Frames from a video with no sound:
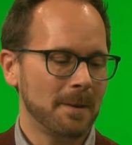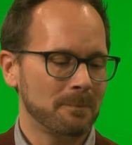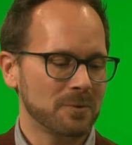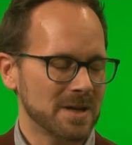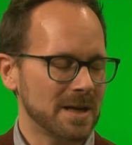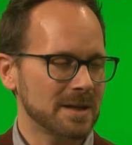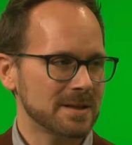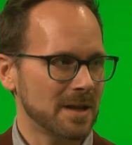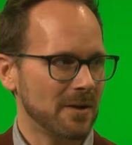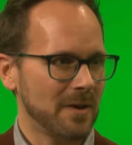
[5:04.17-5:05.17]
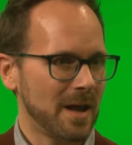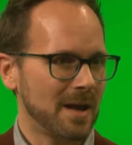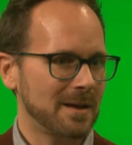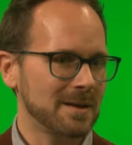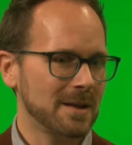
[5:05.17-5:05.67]
presented itself,
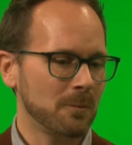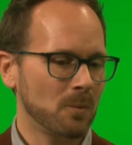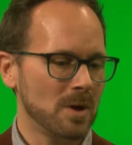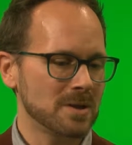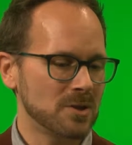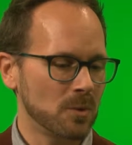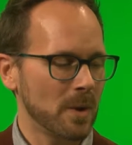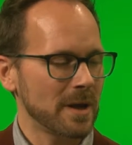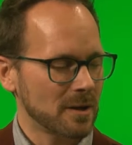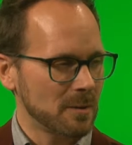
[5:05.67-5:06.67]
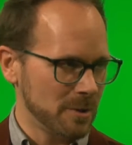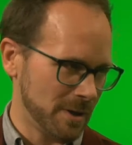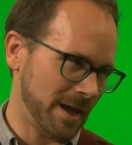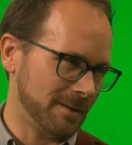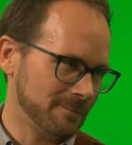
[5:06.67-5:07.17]
and it was the way to
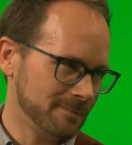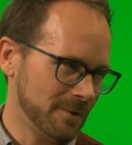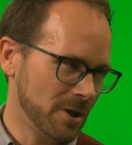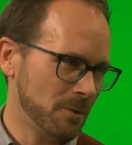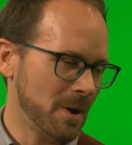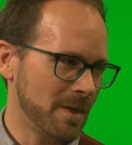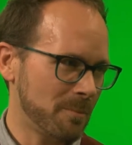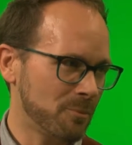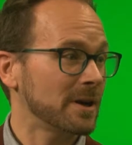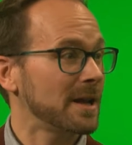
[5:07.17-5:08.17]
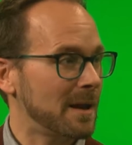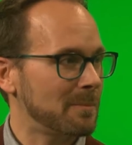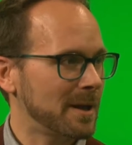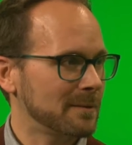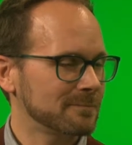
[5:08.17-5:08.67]
communicate in a way that print had
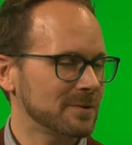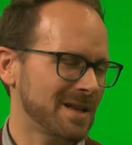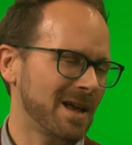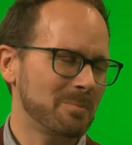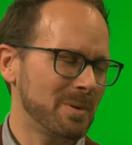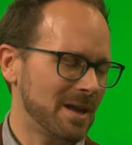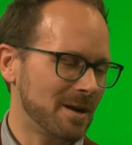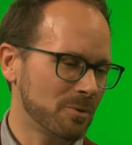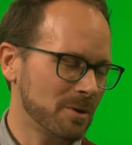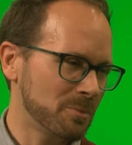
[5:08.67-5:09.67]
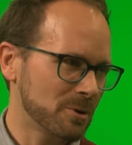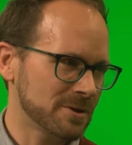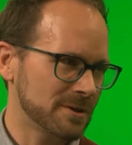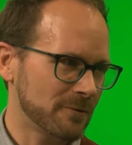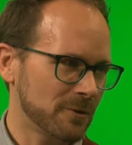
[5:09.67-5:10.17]
been, because I had been a print
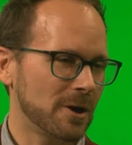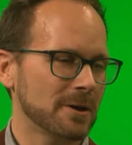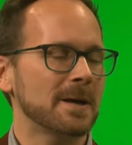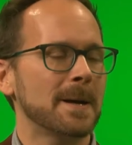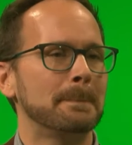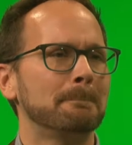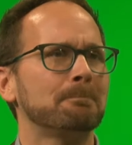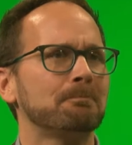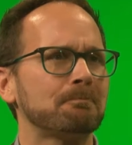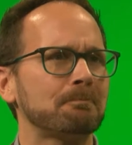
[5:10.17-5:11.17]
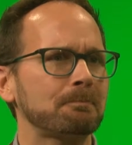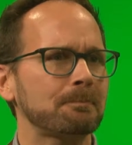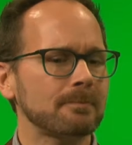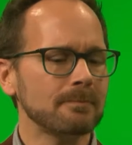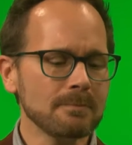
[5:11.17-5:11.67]
person for a long time.
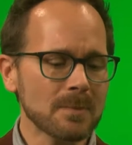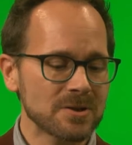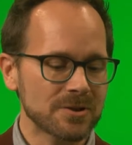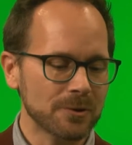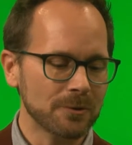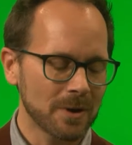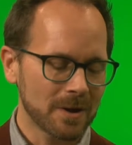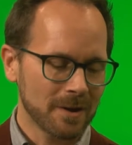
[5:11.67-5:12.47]
So